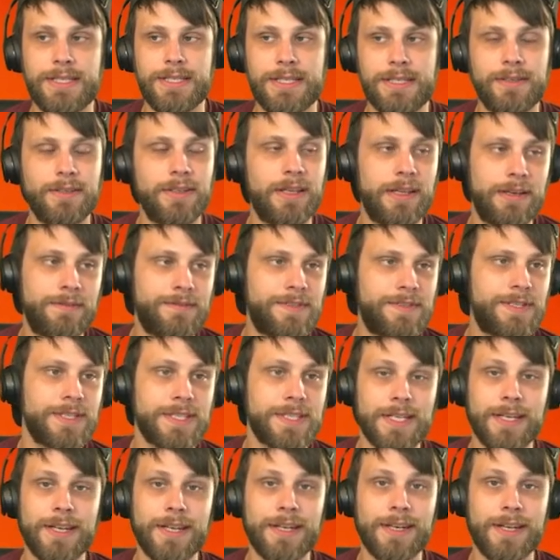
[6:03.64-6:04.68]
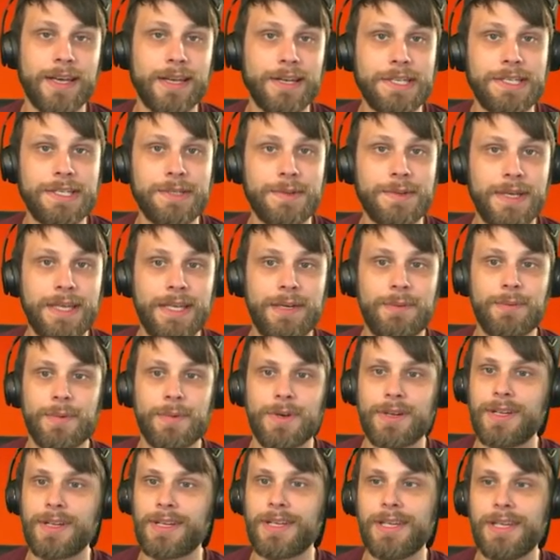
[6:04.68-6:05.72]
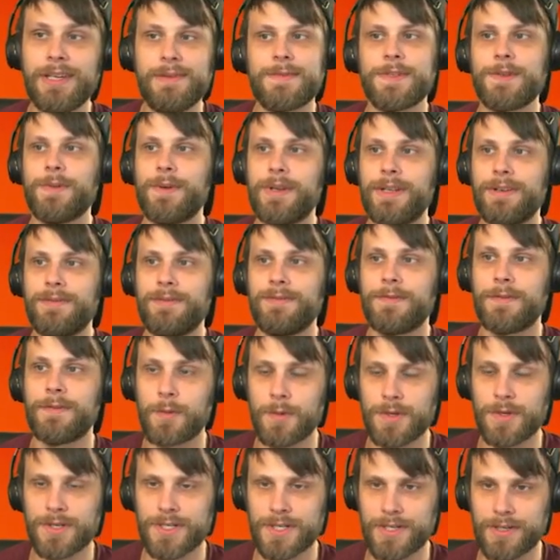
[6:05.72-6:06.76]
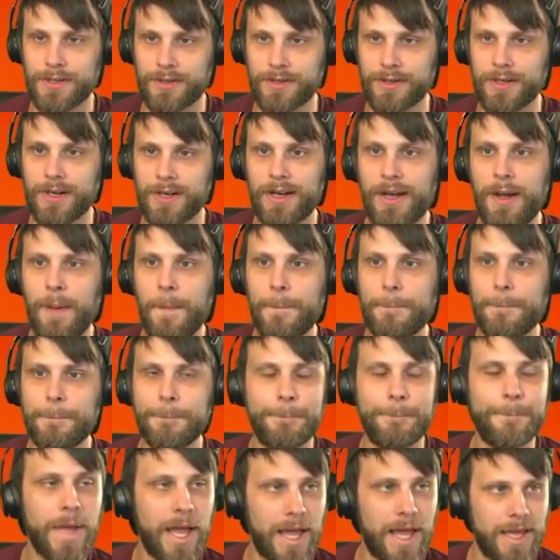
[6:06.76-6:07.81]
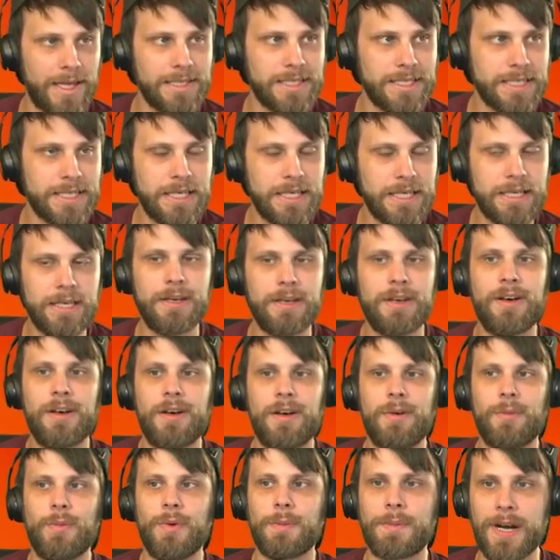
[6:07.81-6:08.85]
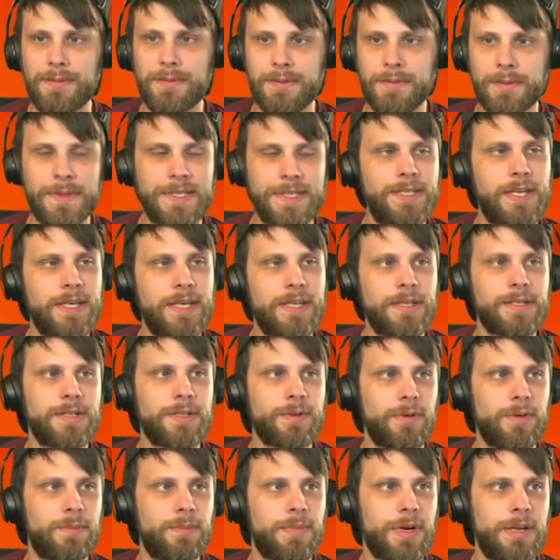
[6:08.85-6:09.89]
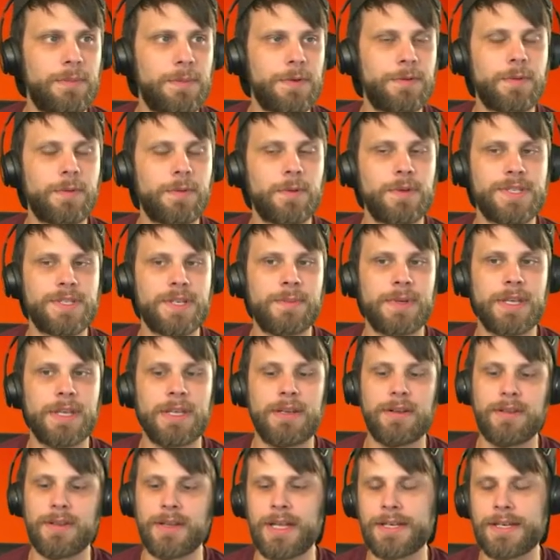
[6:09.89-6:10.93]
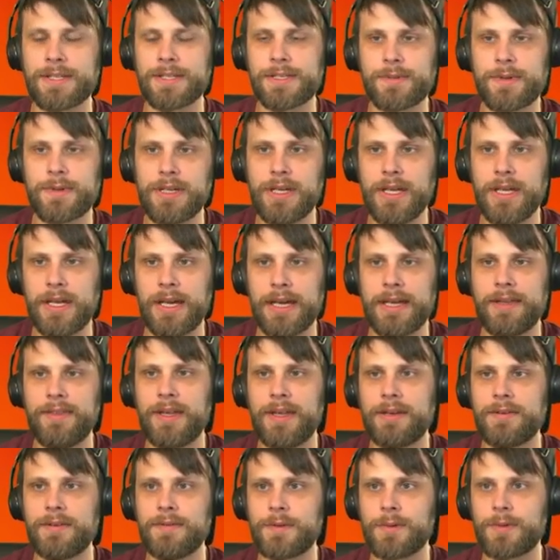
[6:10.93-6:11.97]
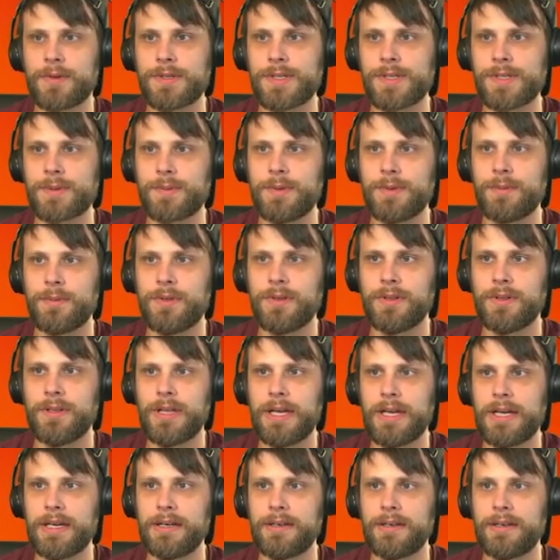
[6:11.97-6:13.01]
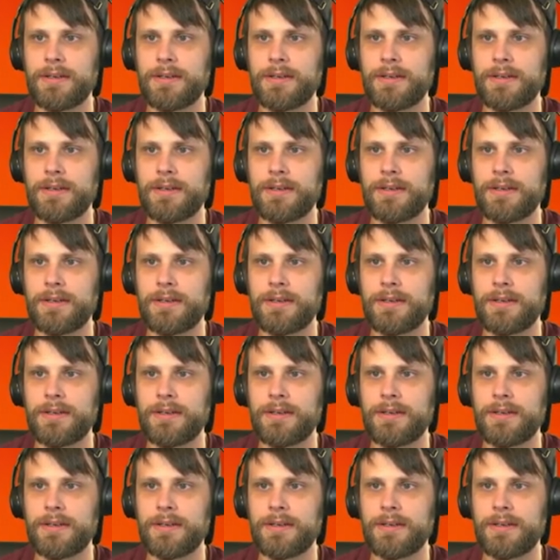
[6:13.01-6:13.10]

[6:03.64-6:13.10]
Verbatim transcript: love just sitting down and doing it. We're gonna keep doing it for sure, but we'll probably take a short break before jumping into the next one, and then of course we will uh,